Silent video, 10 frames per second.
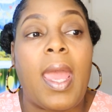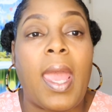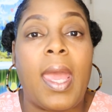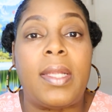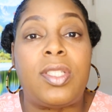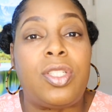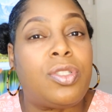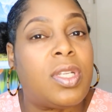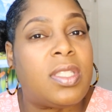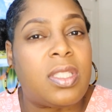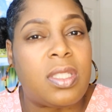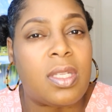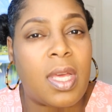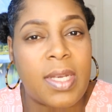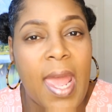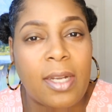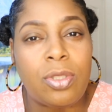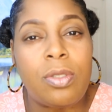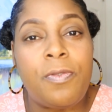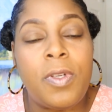and you, it's a
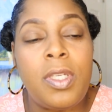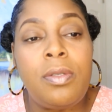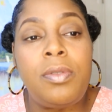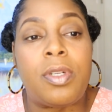natural for you.